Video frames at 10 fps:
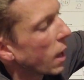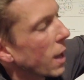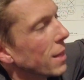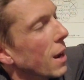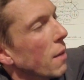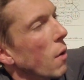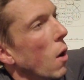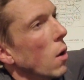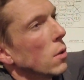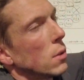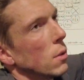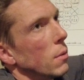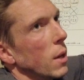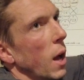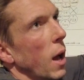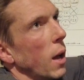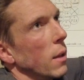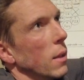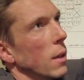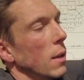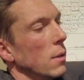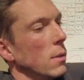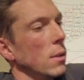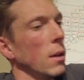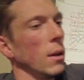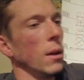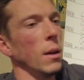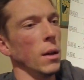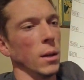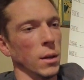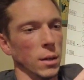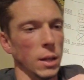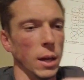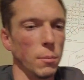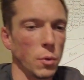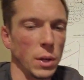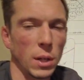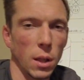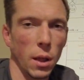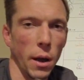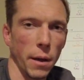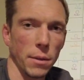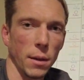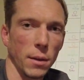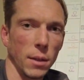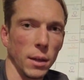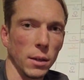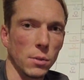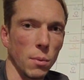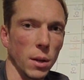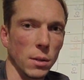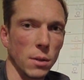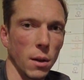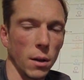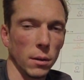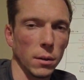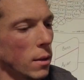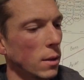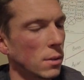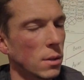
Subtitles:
And then I've also got this emery cloth, I think is what it's called. This